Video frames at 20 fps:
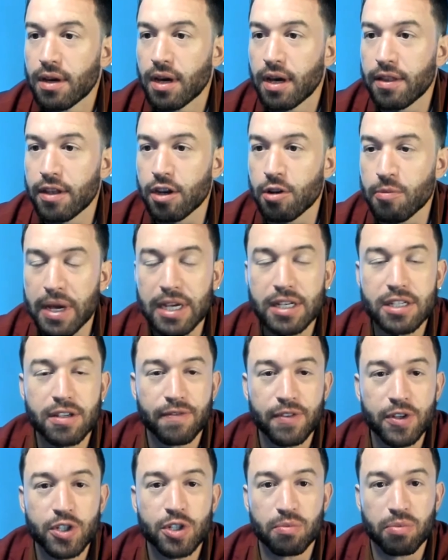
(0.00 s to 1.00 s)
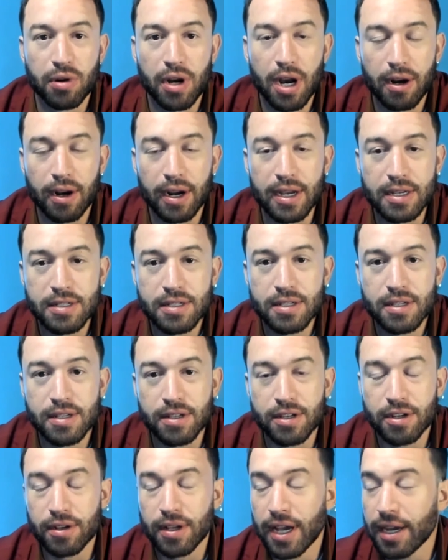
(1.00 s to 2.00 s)
And then you make sufficient progress
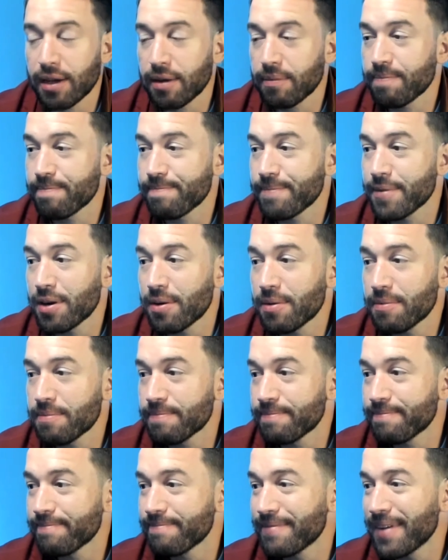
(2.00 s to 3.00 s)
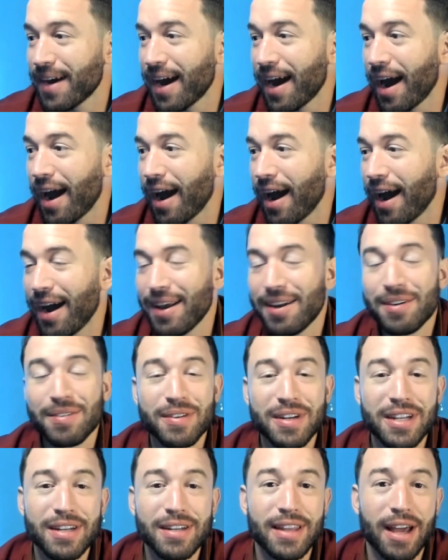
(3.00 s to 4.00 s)
and you're like, I don't
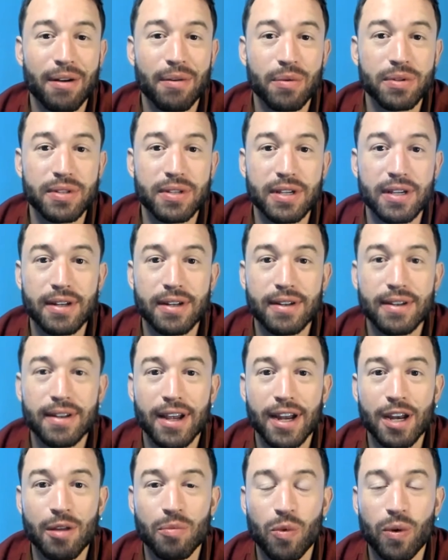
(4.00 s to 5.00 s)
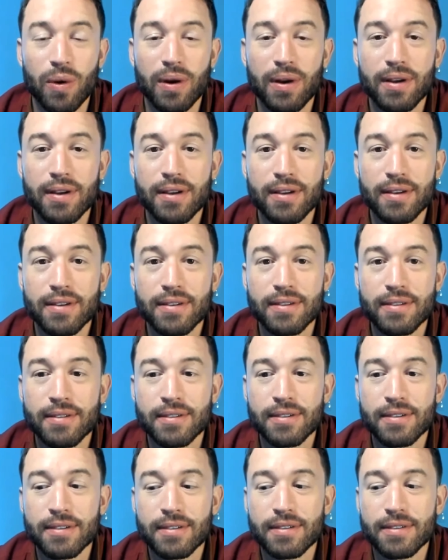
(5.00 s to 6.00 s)
need that routine anymore.
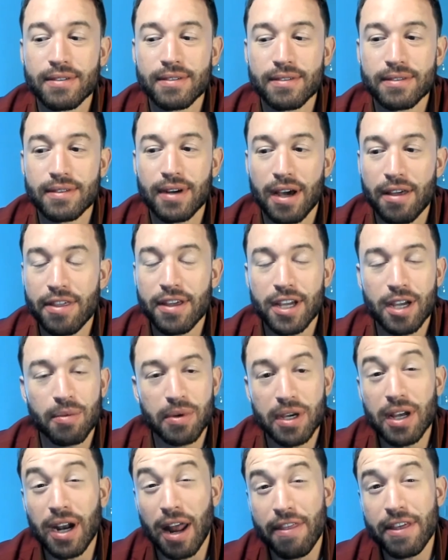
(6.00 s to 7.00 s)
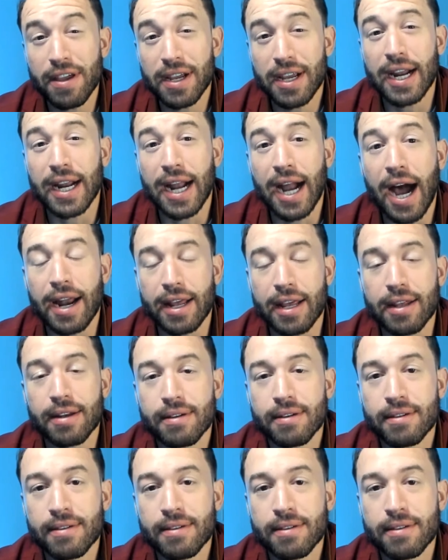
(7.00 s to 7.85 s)
I think I'm good. I think I got it.